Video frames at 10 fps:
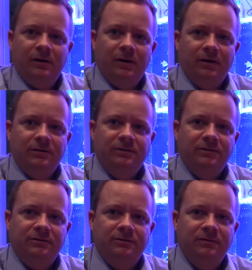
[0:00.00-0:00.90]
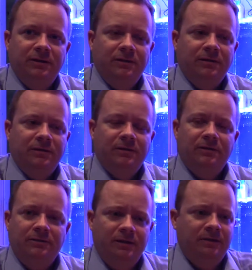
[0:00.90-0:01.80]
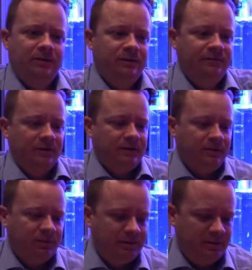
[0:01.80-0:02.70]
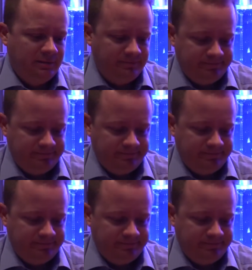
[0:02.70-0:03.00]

onto the other end of your coupling there.